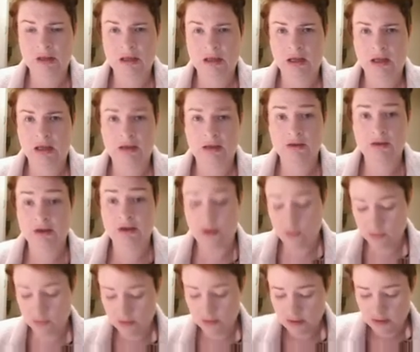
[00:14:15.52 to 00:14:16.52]
Uh,
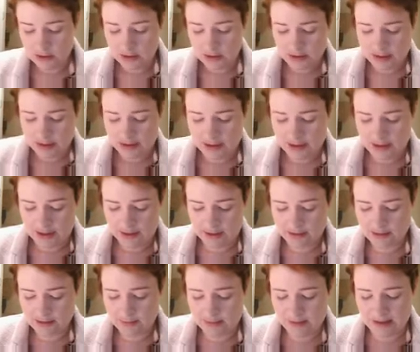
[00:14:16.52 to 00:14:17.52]
no. Uh,
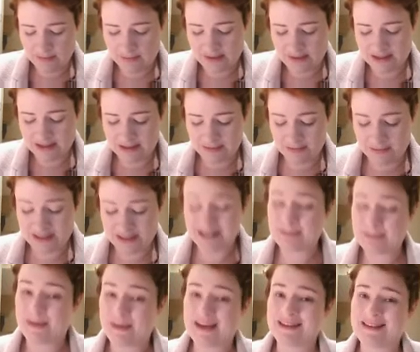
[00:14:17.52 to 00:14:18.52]
to make Mrs.
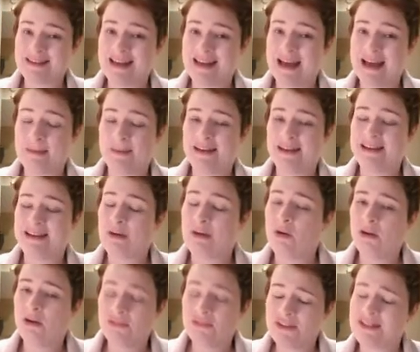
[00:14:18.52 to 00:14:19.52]
Mrs. Bateson happy. Now,
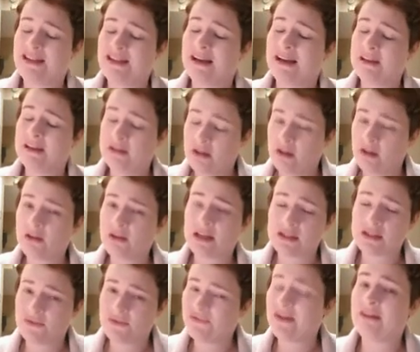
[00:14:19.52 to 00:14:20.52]
obviously, I know
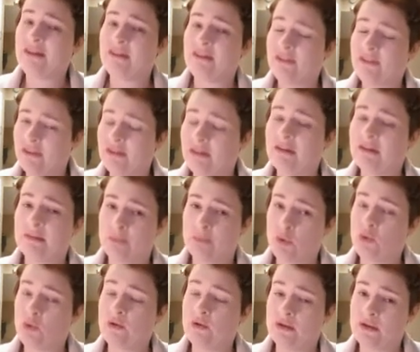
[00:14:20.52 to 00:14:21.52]
that's very, very
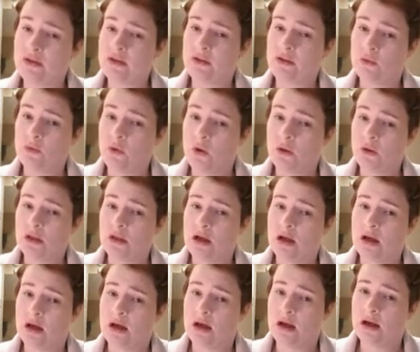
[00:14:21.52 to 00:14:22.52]
important to you all,
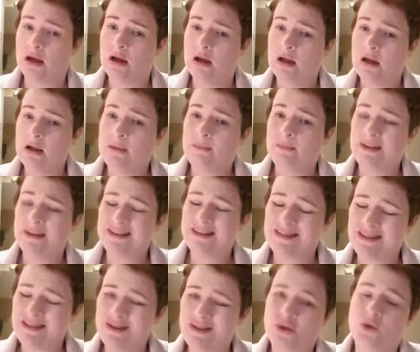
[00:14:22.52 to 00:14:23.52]
uh, but it's
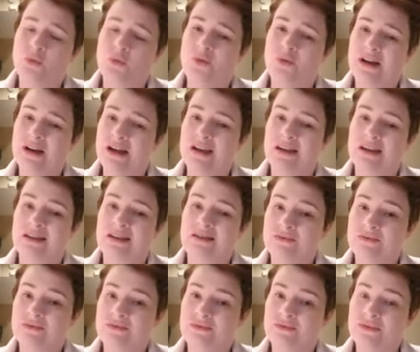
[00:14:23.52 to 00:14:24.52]
not why
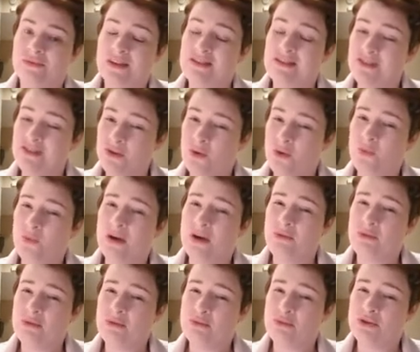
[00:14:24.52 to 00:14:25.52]
it's not why
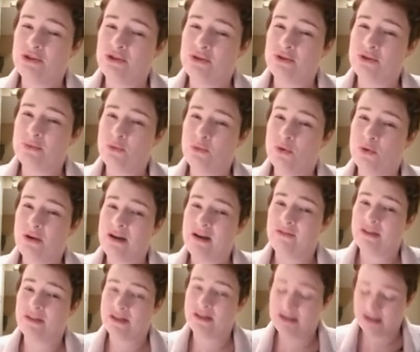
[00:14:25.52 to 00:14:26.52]
we produce more
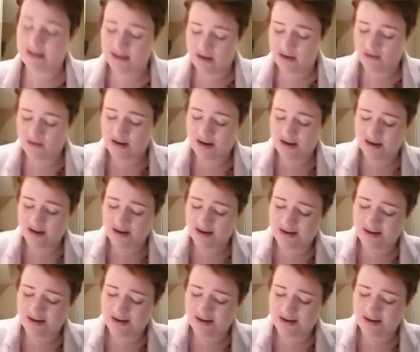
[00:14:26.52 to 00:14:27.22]
evidence. So uh,